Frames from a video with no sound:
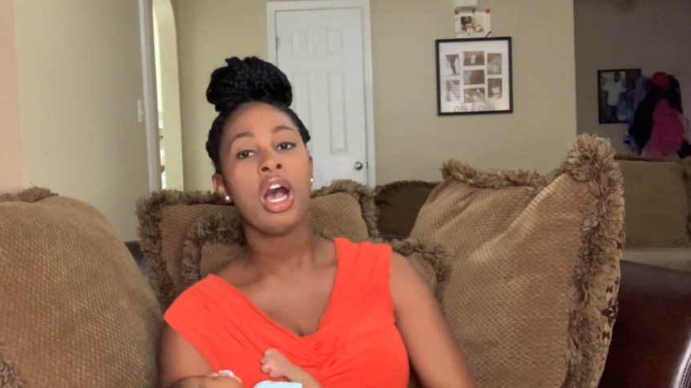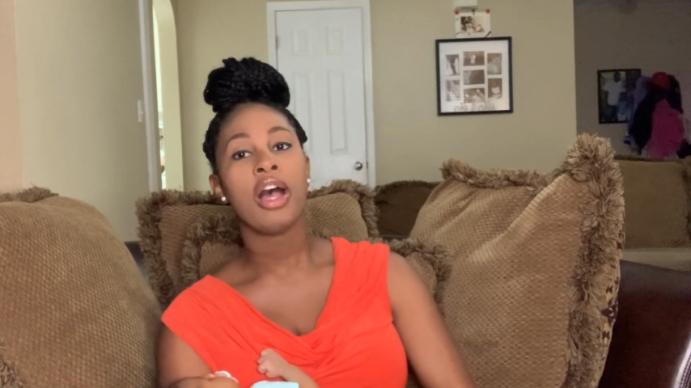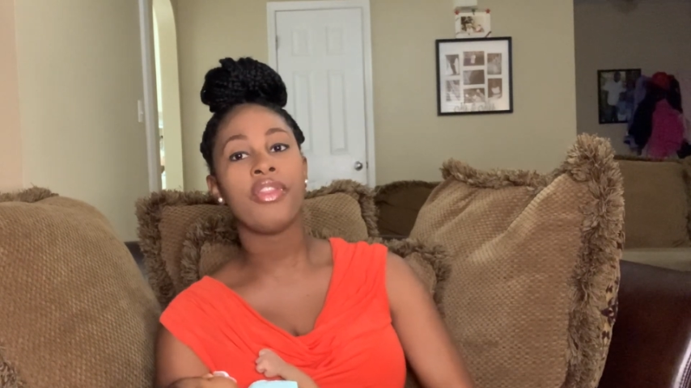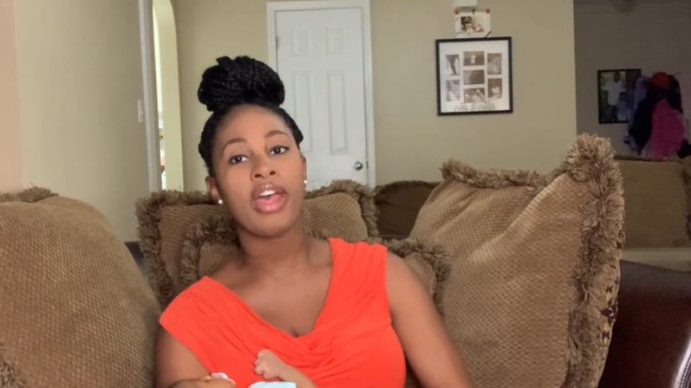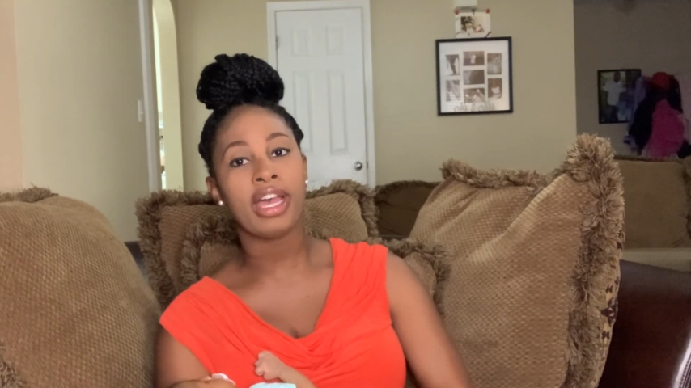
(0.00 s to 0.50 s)

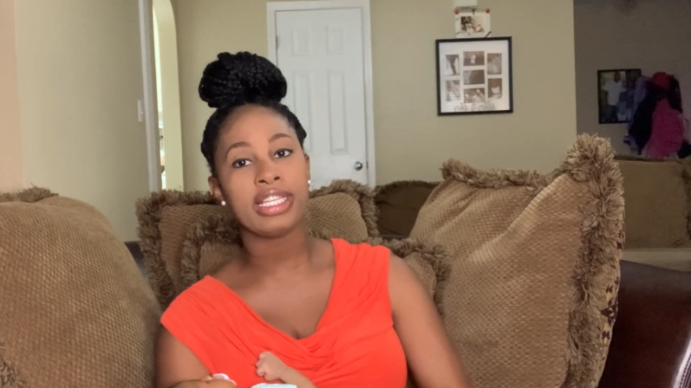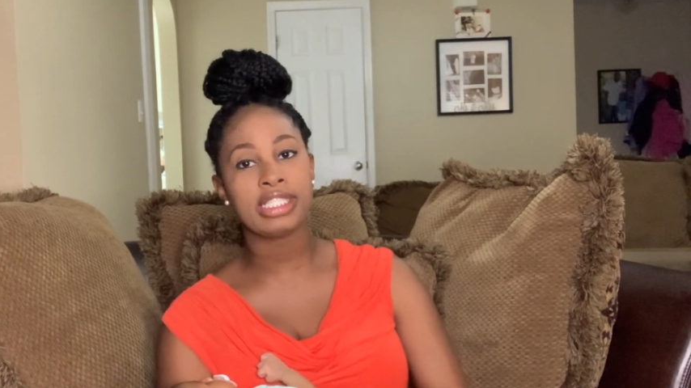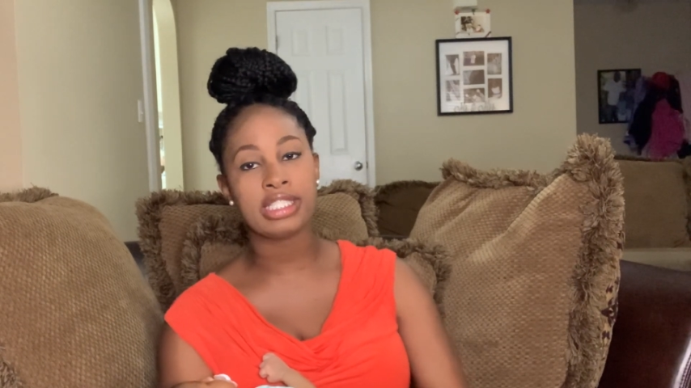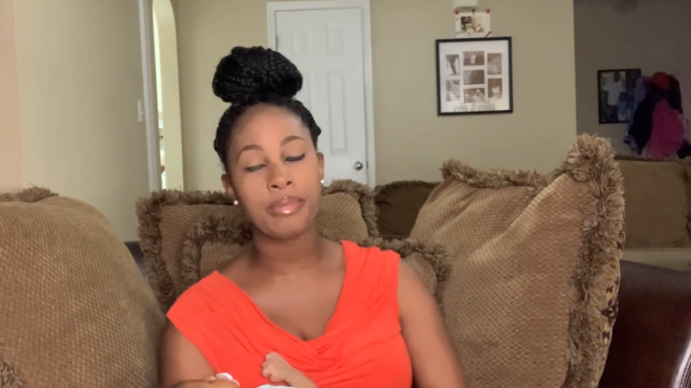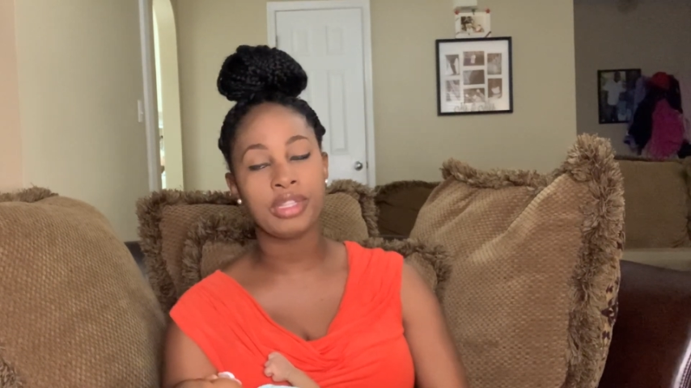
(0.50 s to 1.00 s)
That
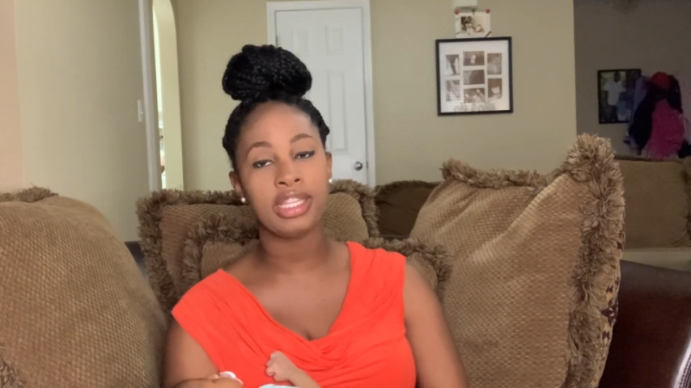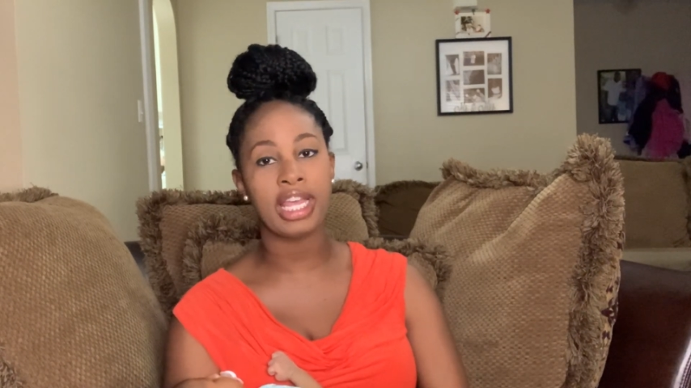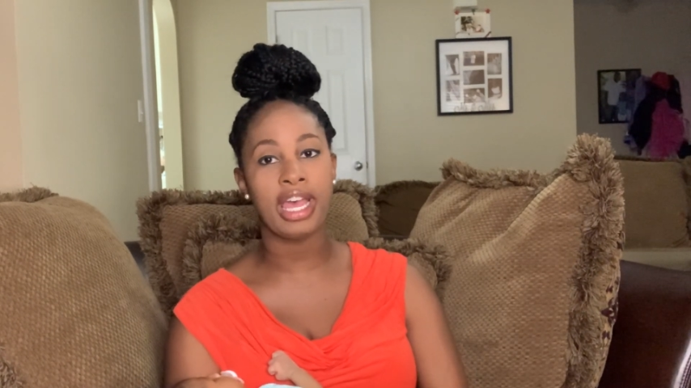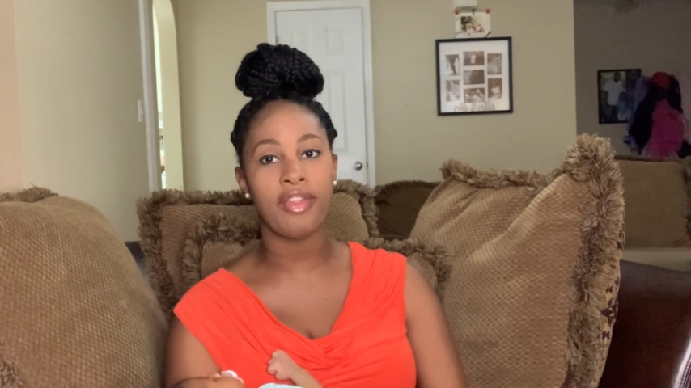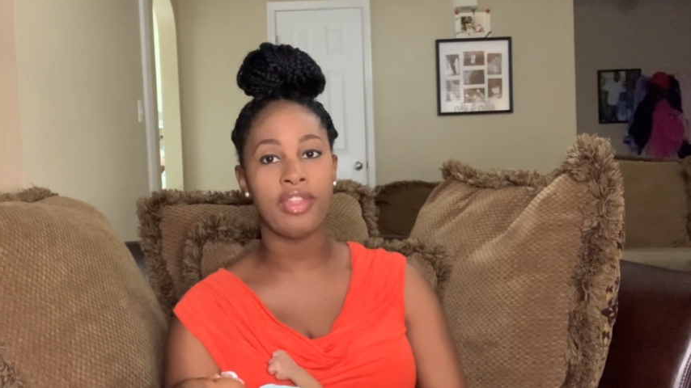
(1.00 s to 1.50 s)
is something
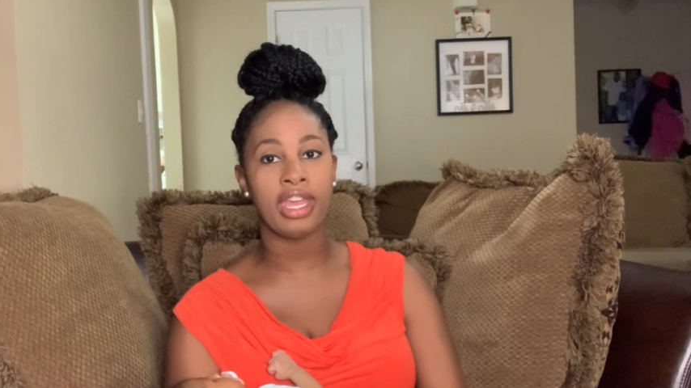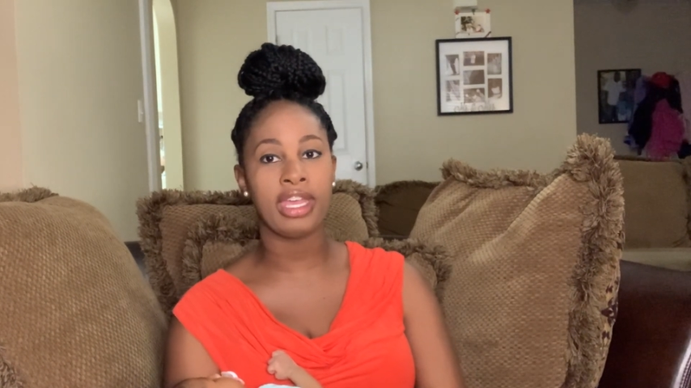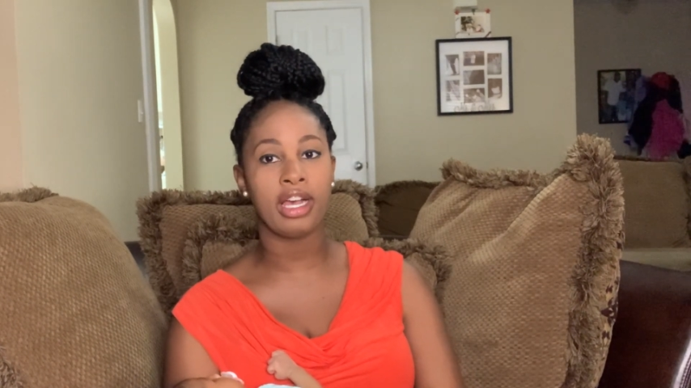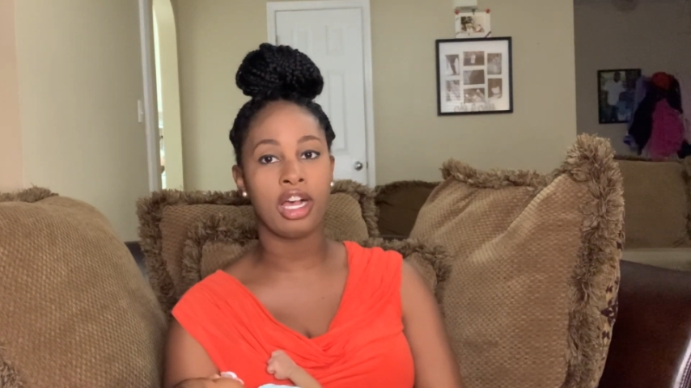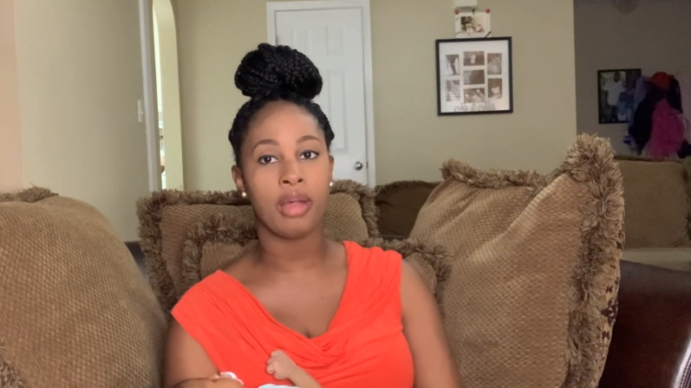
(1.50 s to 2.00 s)
that they
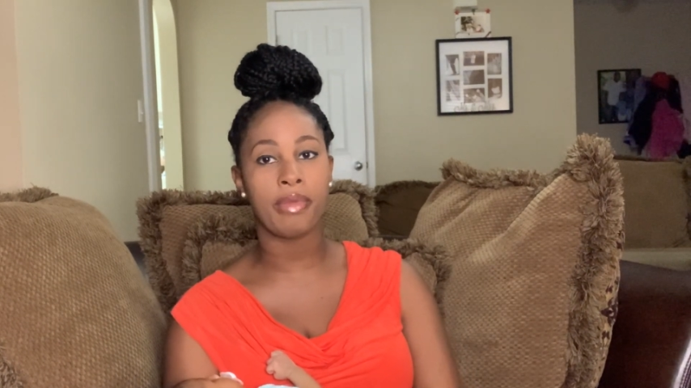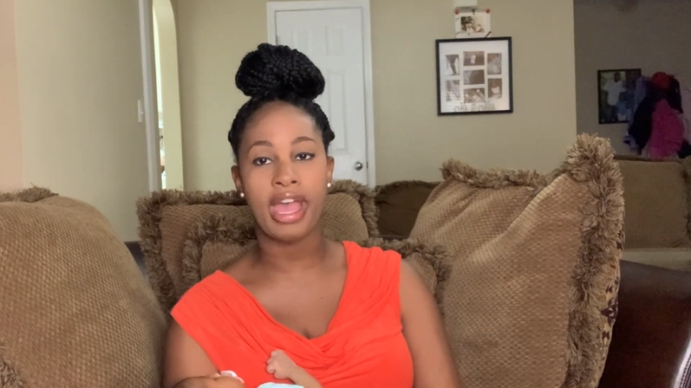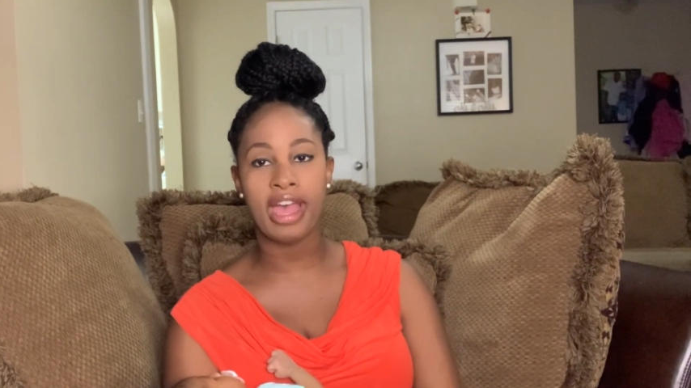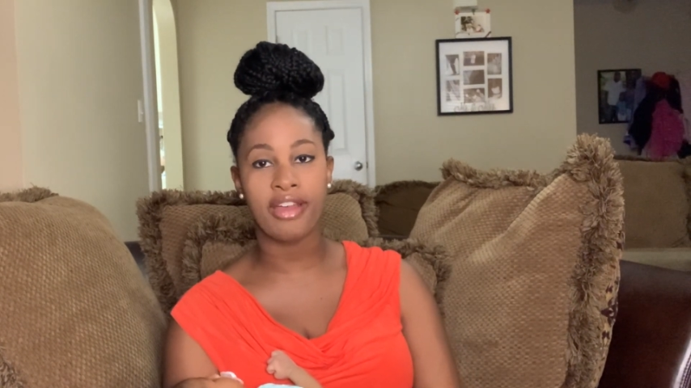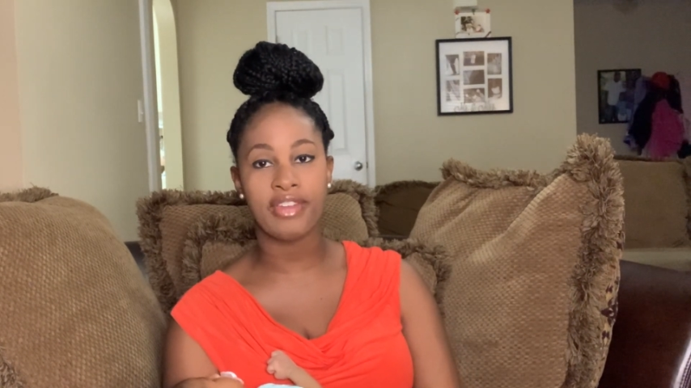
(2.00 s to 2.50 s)

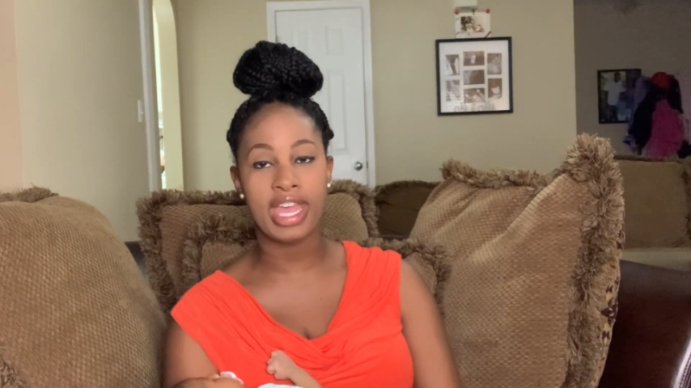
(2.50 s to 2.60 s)
have